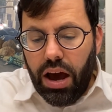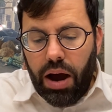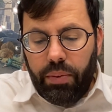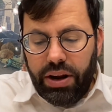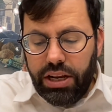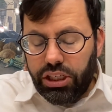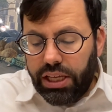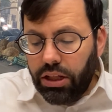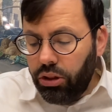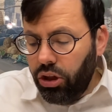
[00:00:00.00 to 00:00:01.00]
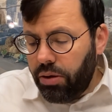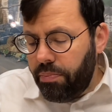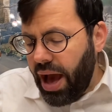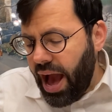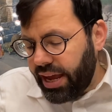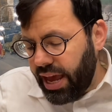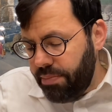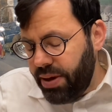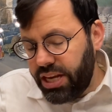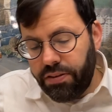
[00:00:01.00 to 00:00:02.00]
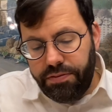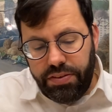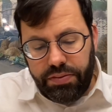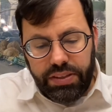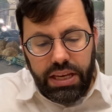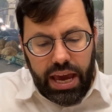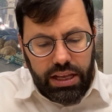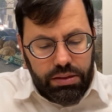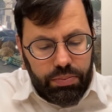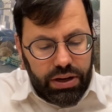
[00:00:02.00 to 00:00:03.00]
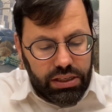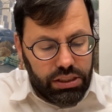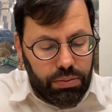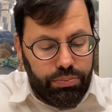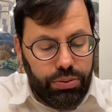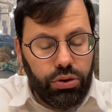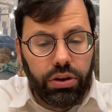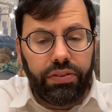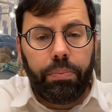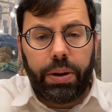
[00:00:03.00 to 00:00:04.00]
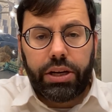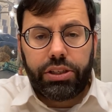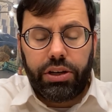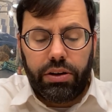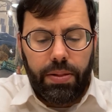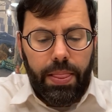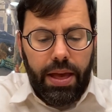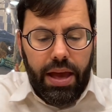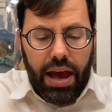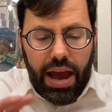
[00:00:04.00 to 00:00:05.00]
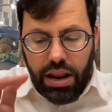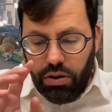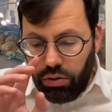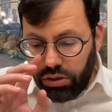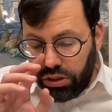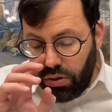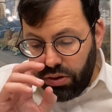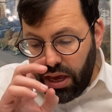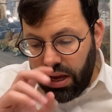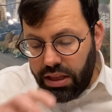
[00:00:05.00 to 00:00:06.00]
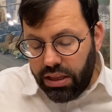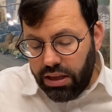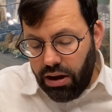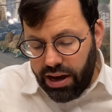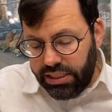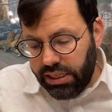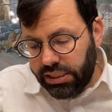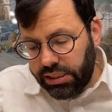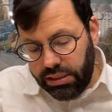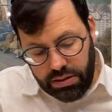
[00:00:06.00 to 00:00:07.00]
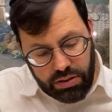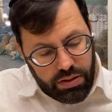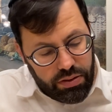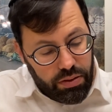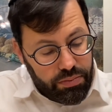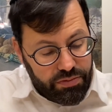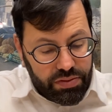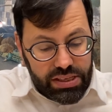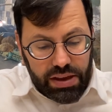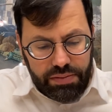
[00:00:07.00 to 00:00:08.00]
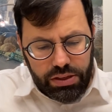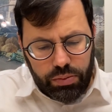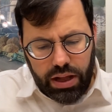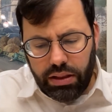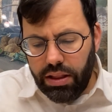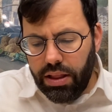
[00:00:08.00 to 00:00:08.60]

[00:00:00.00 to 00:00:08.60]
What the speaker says: I want you to just take a look back at page 58 because it's a beautiful picture, and it guides us, 57 as well,